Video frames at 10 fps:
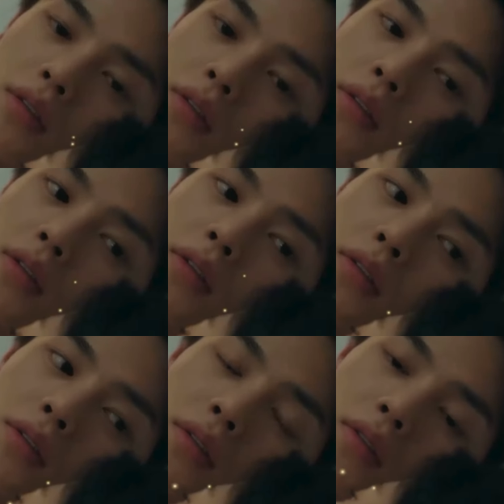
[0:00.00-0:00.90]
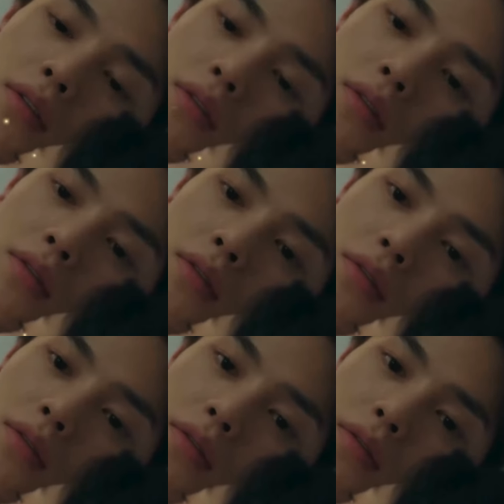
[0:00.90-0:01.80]
Jang Guwan is a
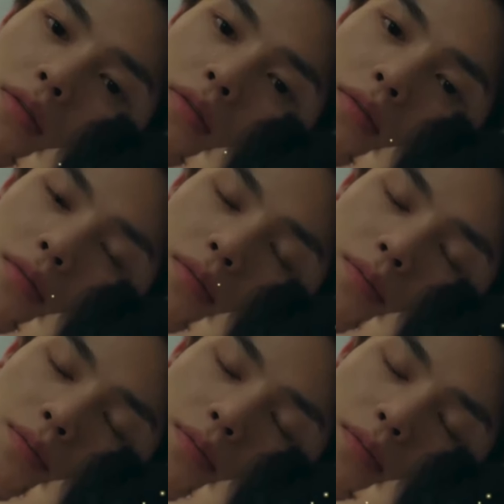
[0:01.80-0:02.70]
perfect demon with a handsome